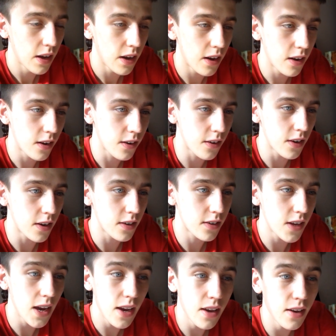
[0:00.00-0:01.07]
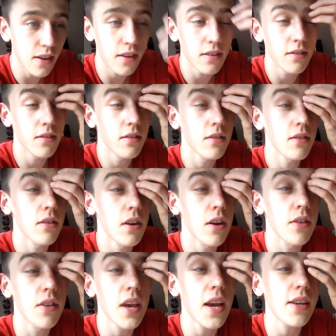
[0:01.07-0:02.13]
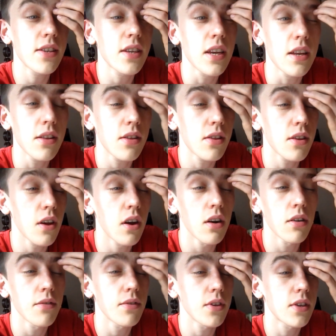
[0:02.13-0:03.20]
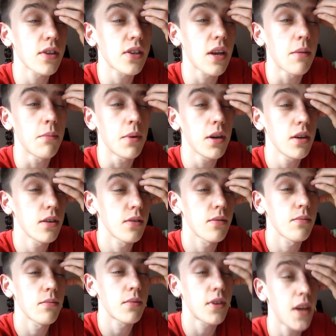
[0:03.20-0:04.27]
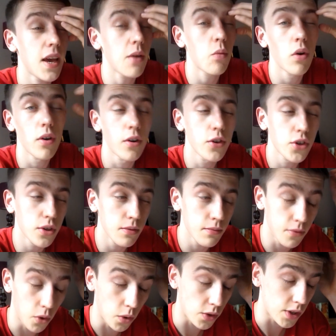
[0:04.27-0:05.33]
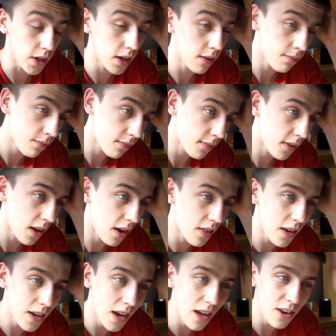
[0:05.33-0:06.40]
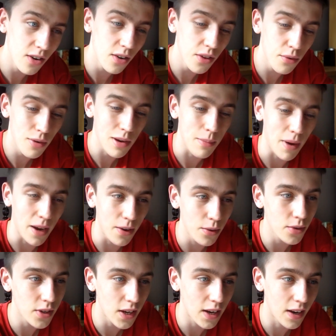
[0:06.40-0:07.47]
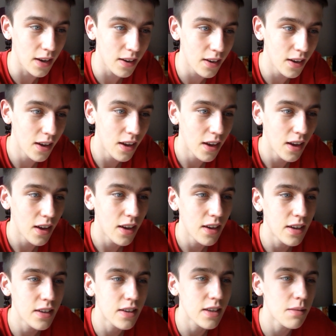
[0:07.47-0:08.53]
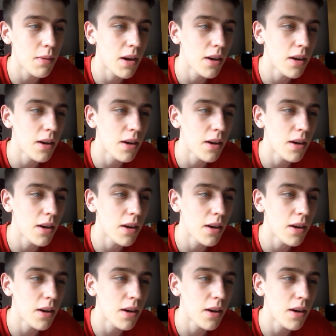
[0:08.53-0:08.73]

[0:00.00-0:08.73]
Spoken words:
On day, the 18th of December, day 140, I then get another email saying he's